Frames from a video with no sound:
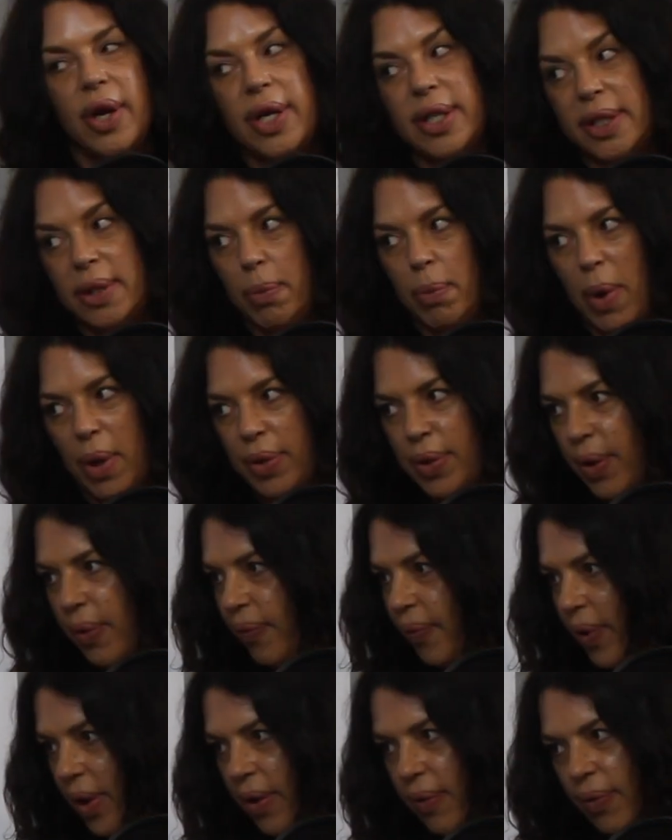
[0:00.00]
is a monthly
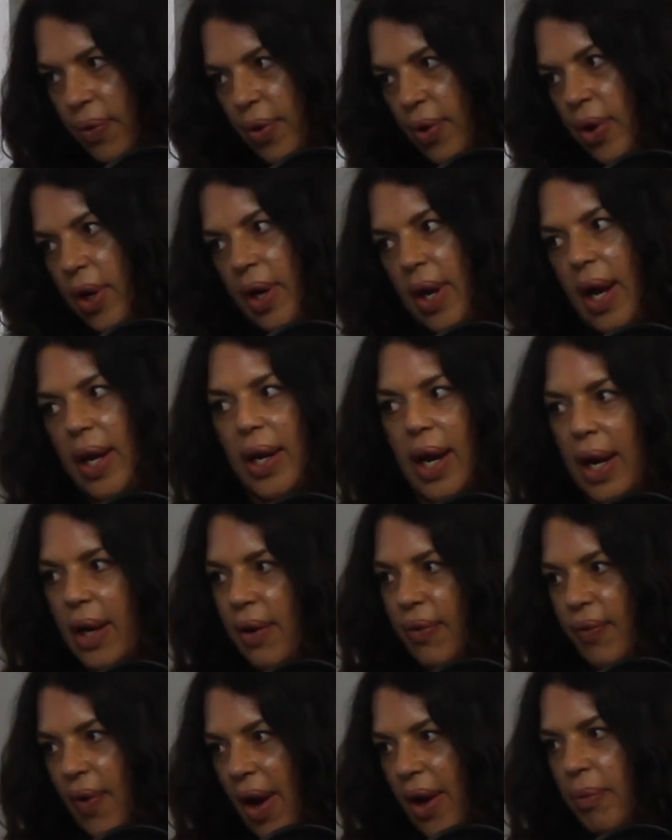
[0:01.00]
fee of
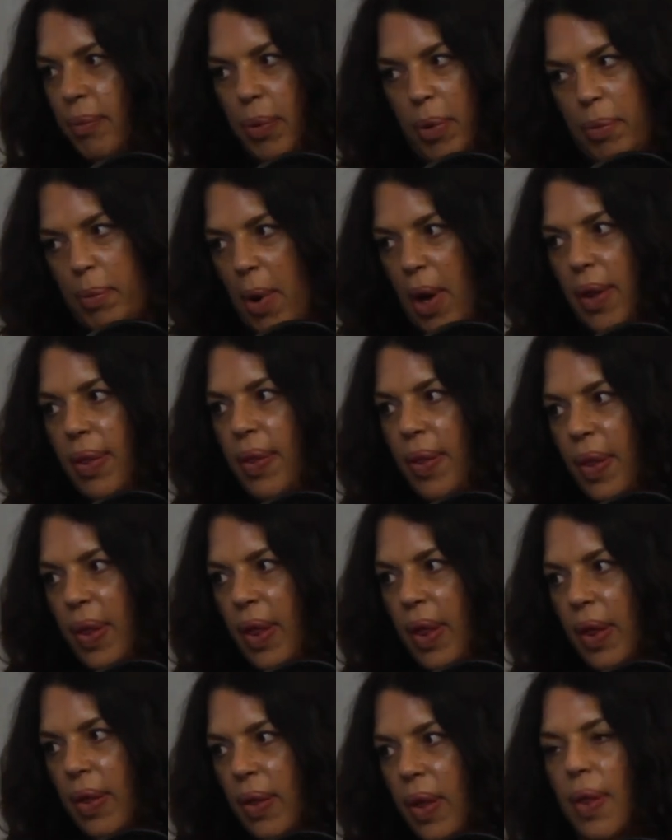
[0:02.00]
$39.95 per month
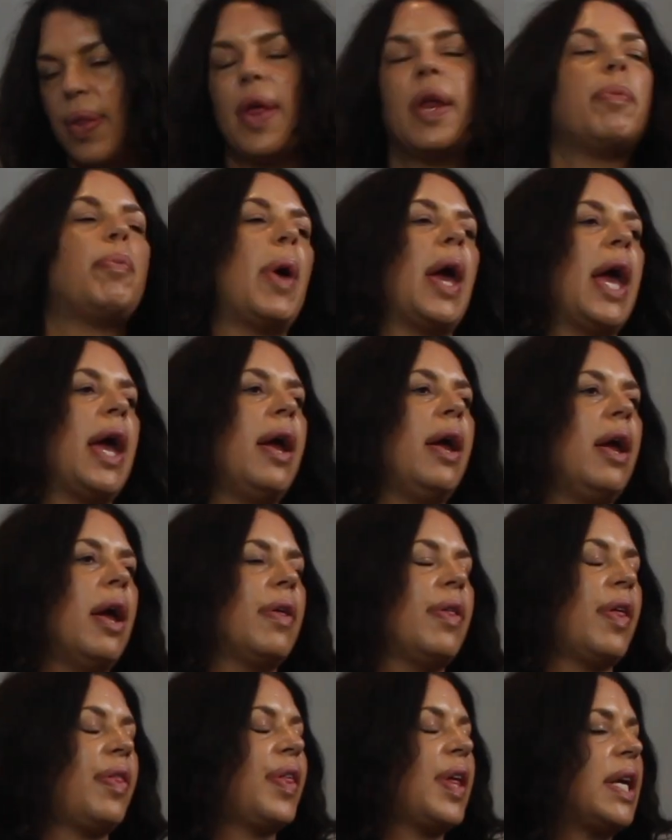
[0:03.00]
that they pay,
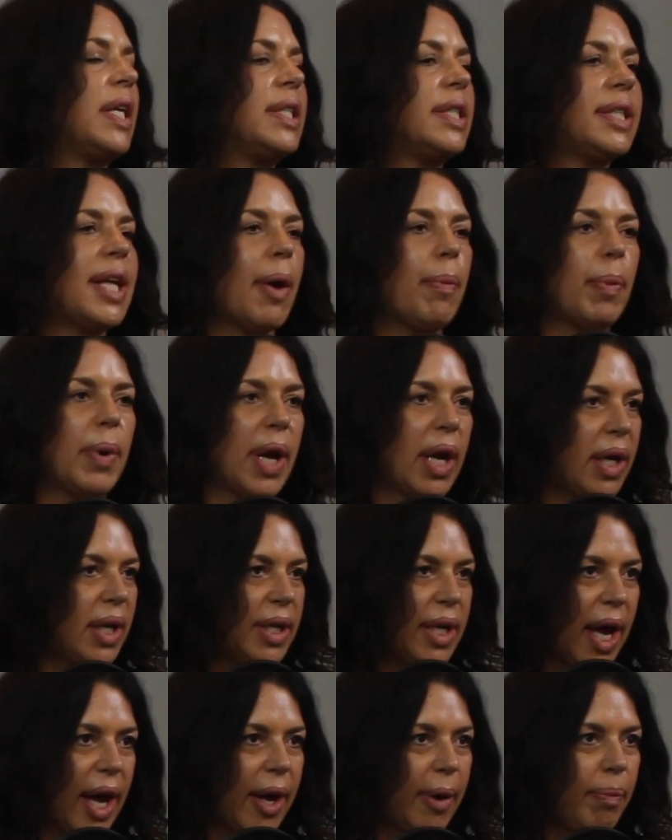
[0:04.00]
that they can stop at any
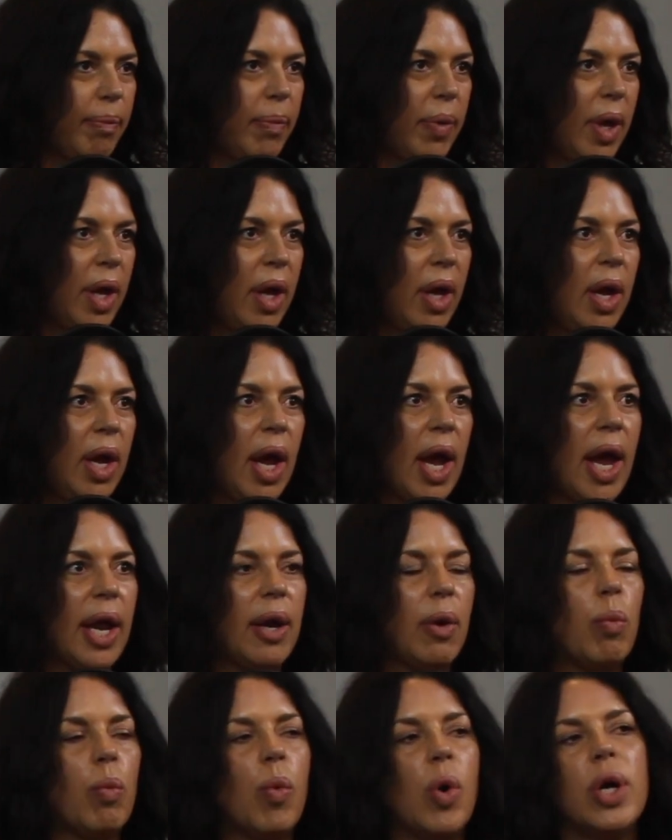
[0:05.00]
time,
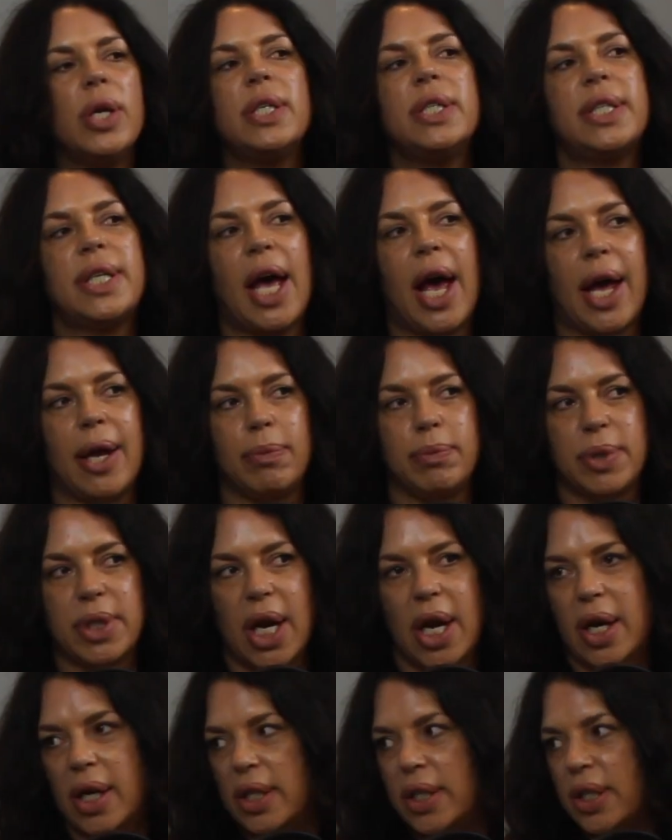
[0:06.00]
and a one-time
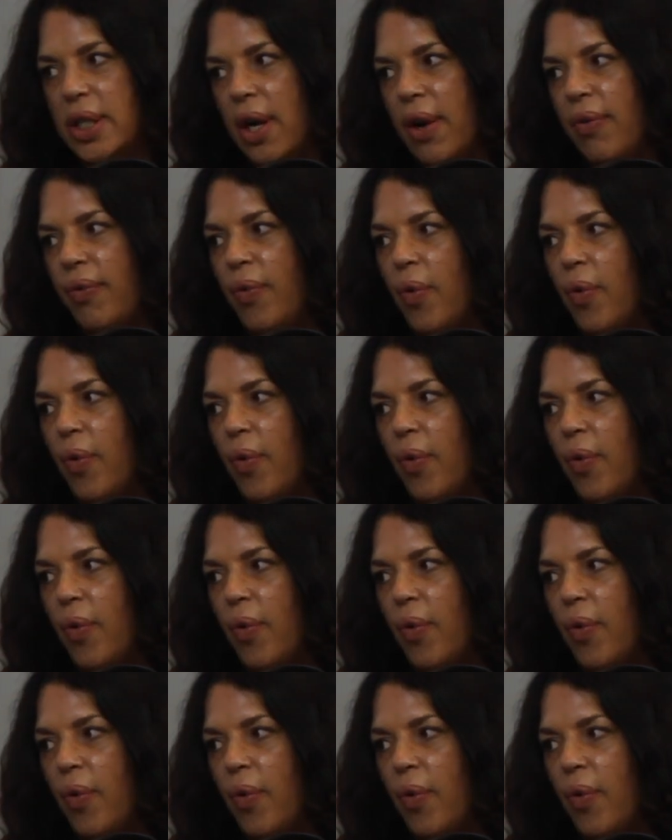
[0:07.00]
charge of